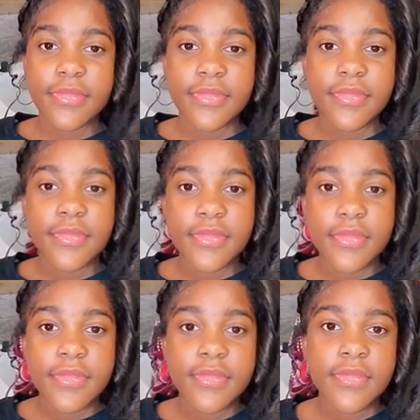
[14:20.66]

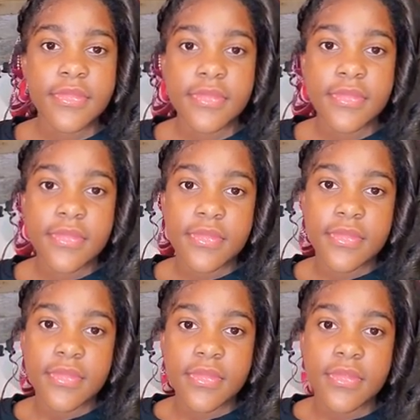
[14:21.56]

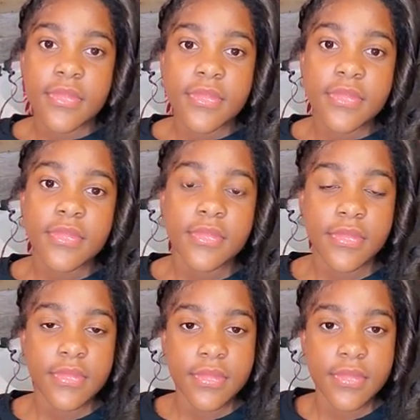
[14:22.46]

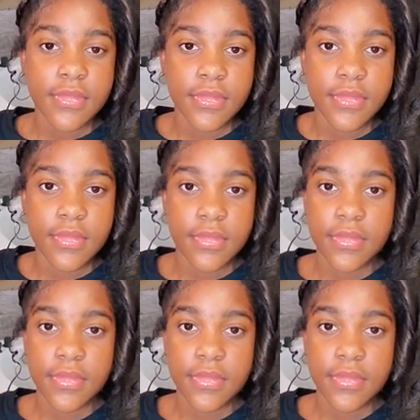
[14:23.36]
(silent)